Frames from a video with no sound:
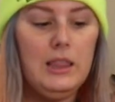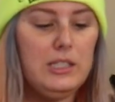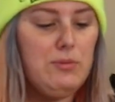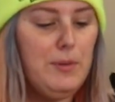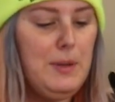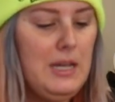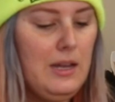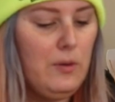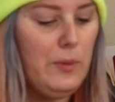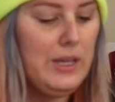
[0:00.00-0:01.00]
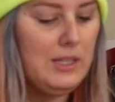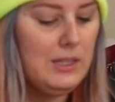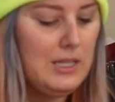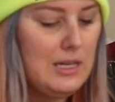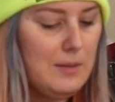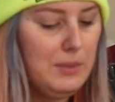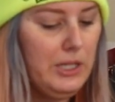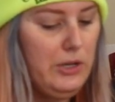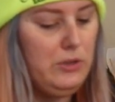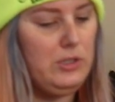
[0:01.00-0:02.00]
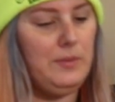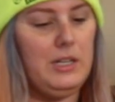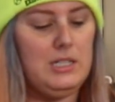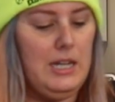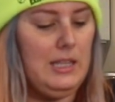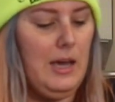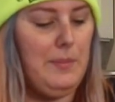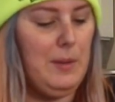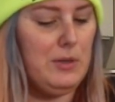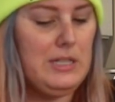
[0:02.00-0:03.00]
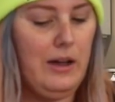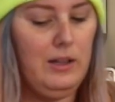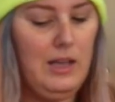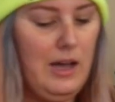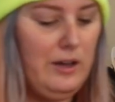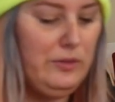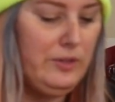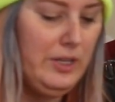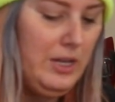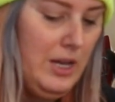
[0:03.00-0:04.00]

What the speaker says: Let's repeat with the blue, so I'm going to take that paper towel off.